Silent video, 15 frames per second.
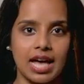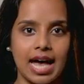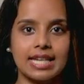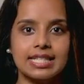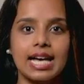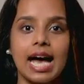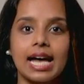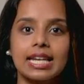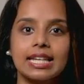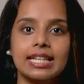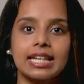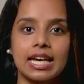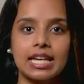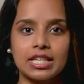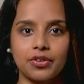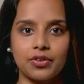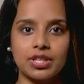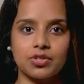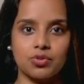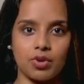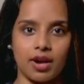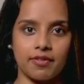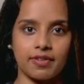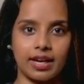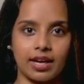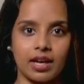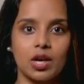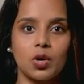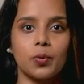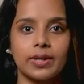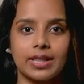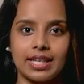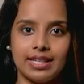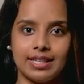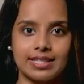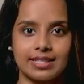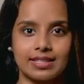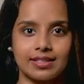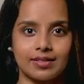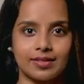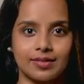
and handling increased traffic with ease.